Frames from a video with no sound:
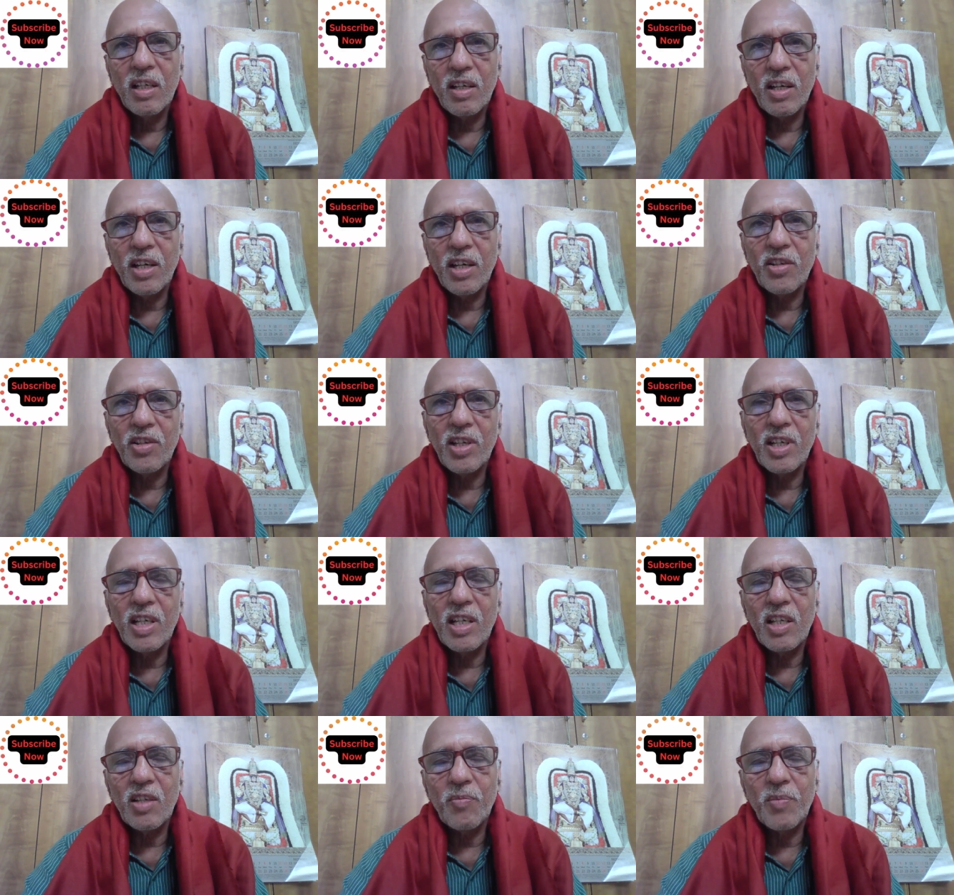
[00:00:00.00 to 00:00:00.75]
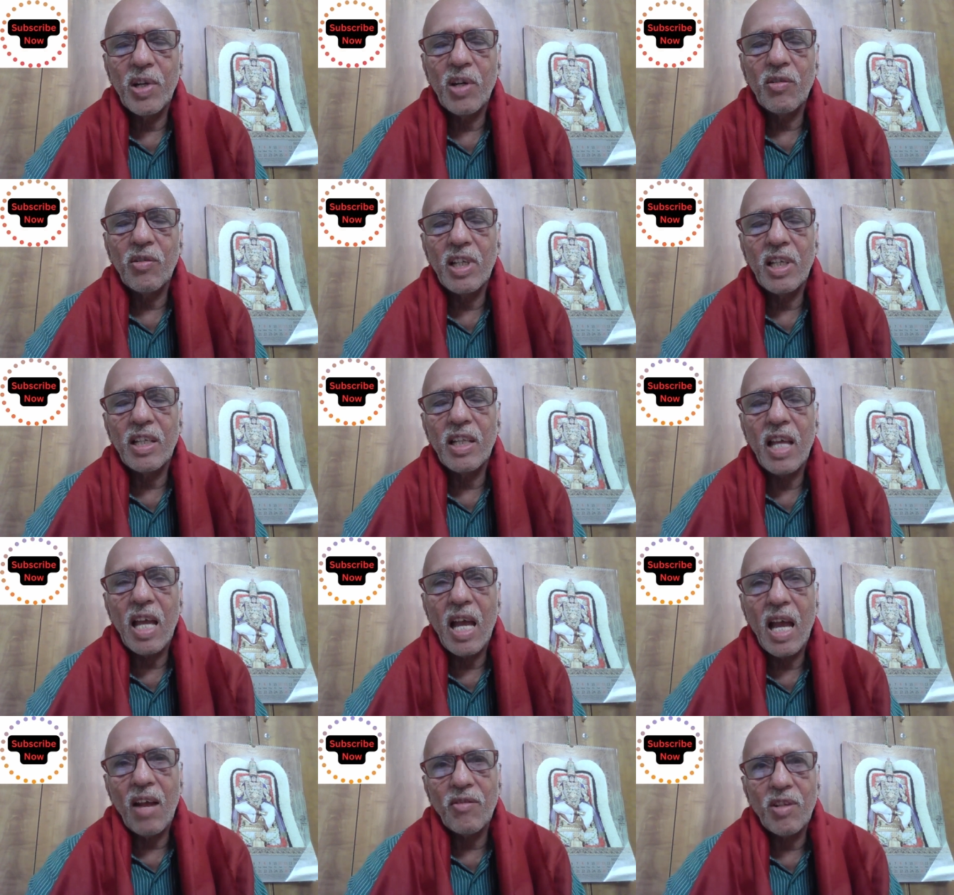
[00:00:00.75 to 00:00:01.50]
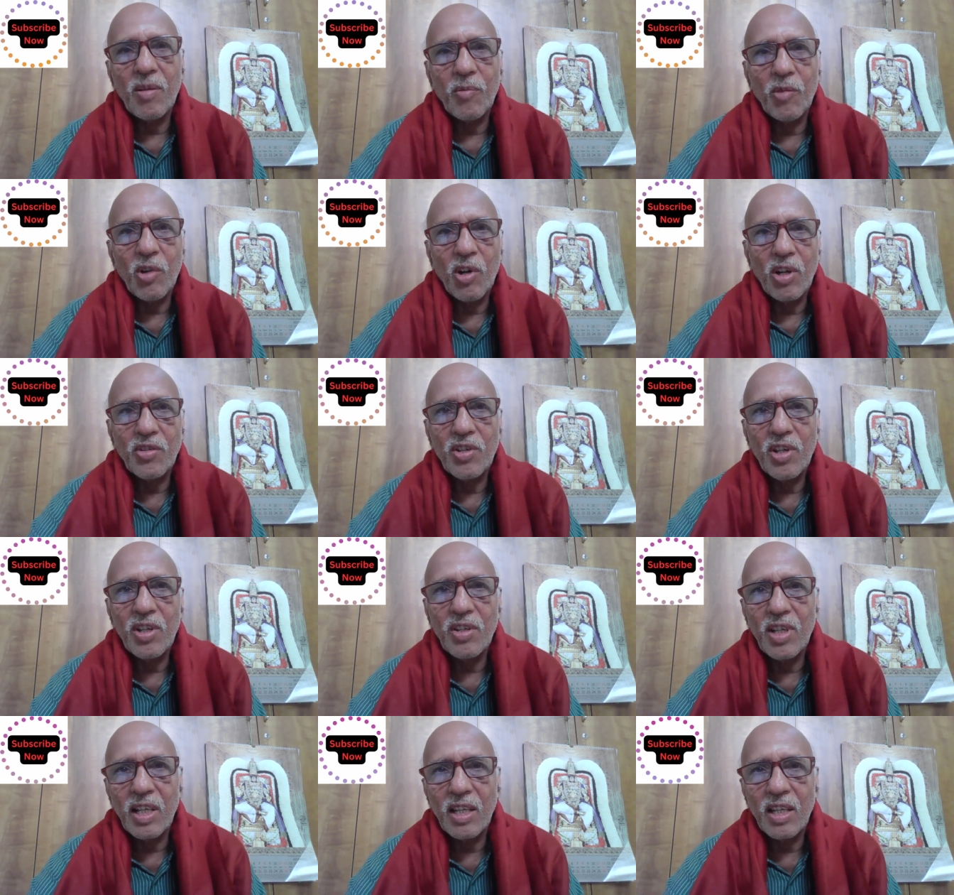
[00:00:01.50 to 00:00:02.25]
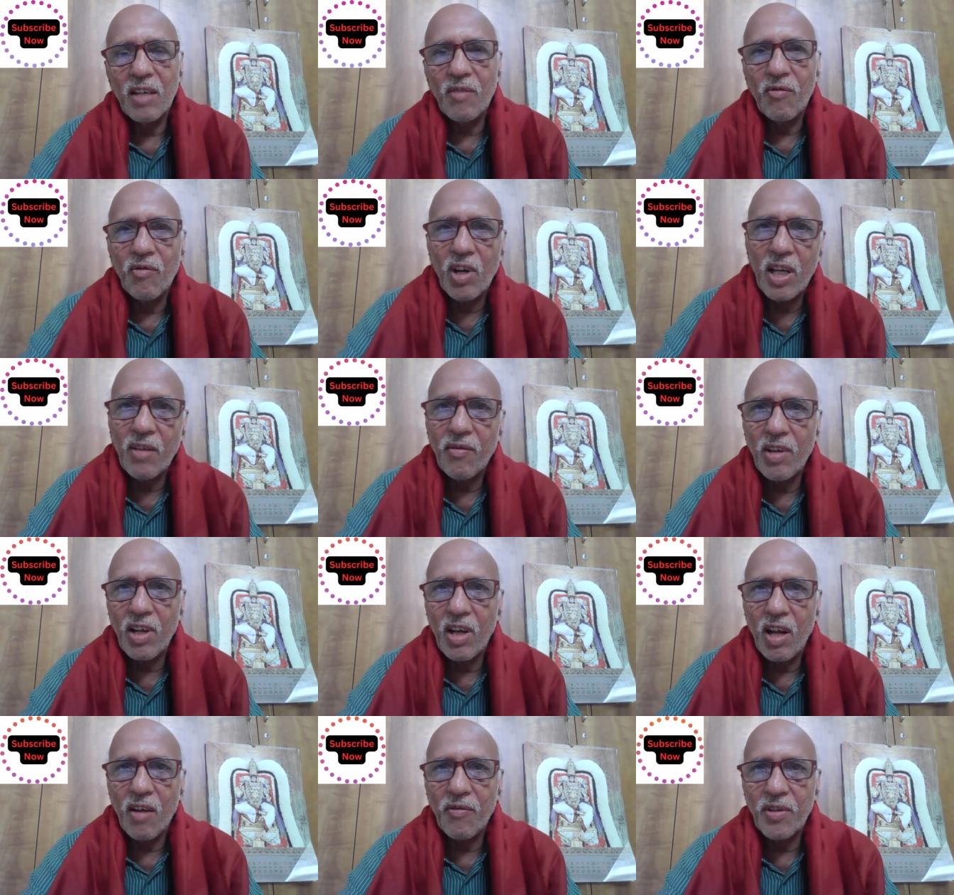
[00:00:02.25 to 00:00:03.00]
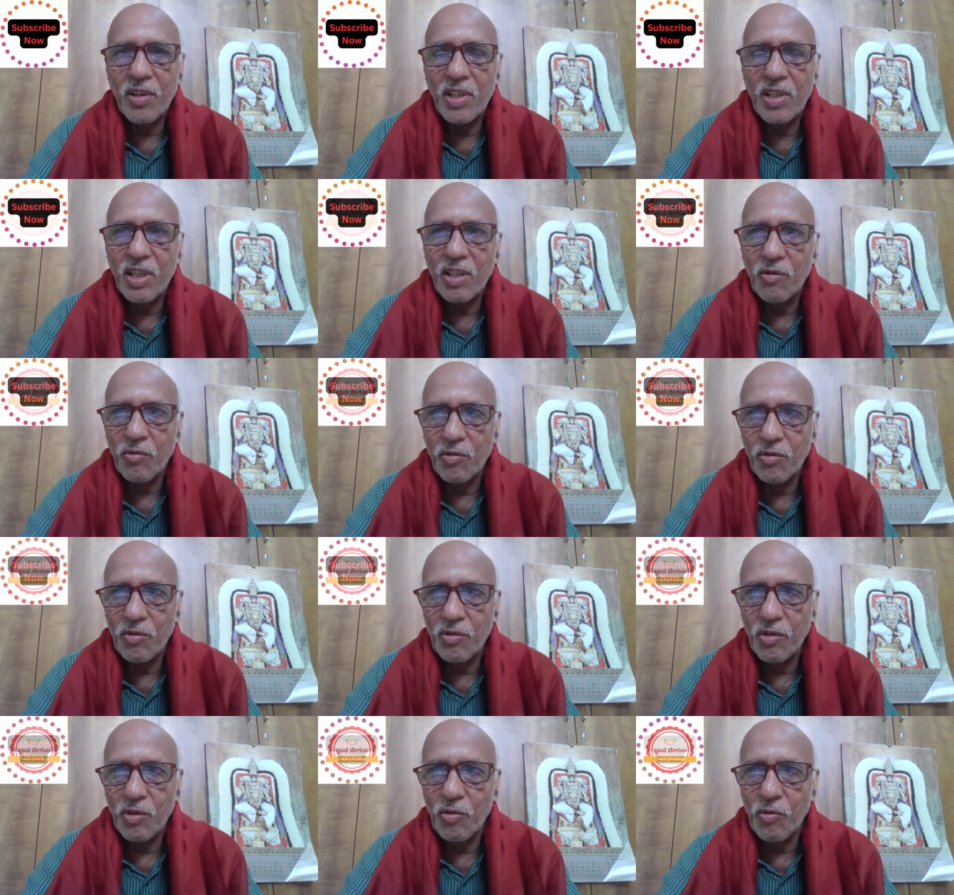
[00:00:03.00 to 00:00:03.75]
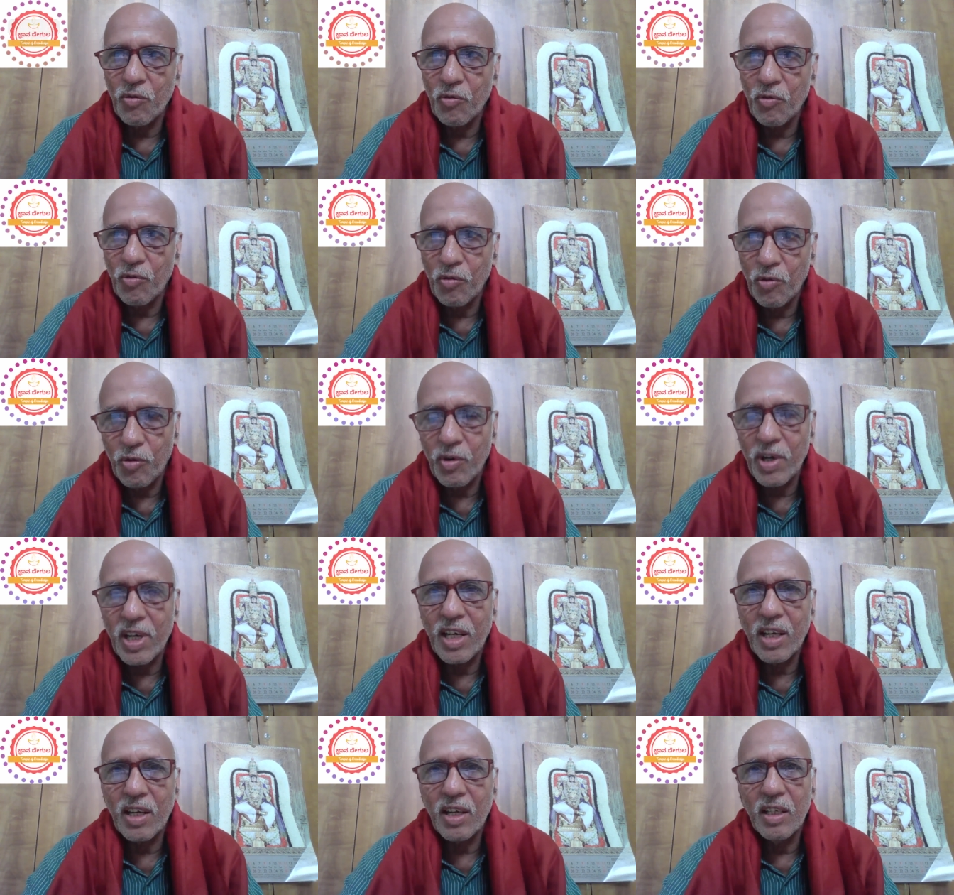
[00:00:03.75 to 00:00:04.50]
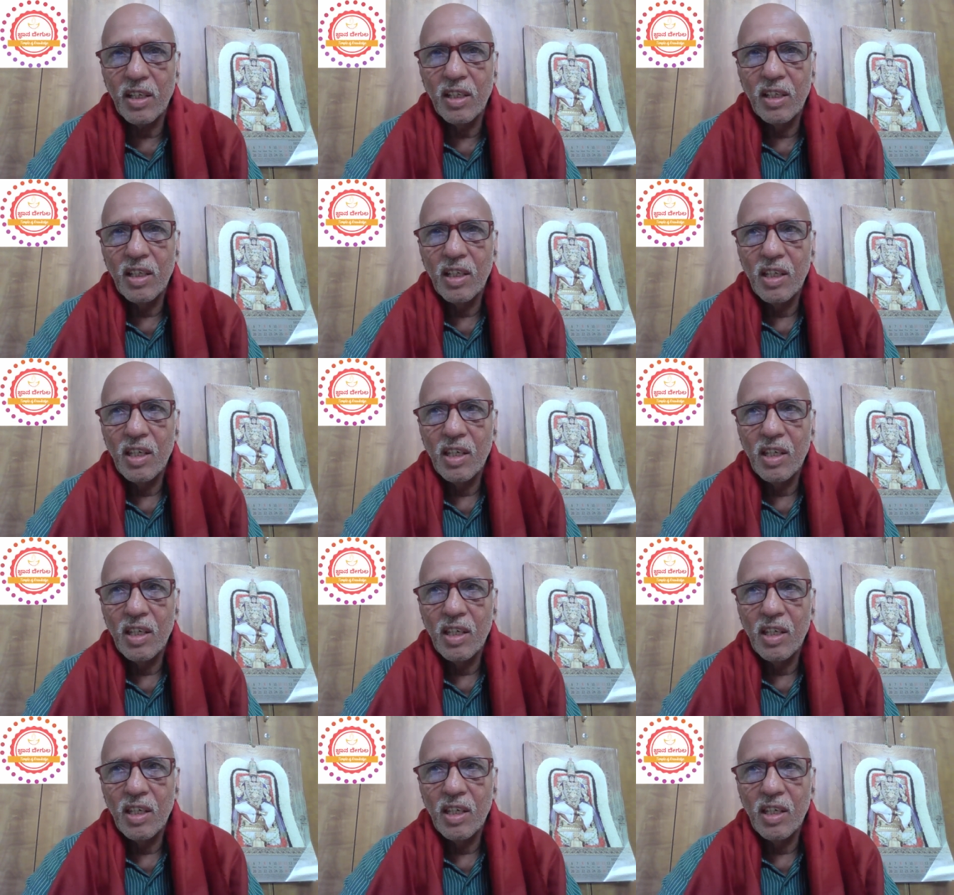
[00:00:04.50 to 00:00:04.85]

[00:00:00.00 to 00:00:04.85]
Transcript: tradition, it is believed that they have some conscience and then whatever offering you, you do it,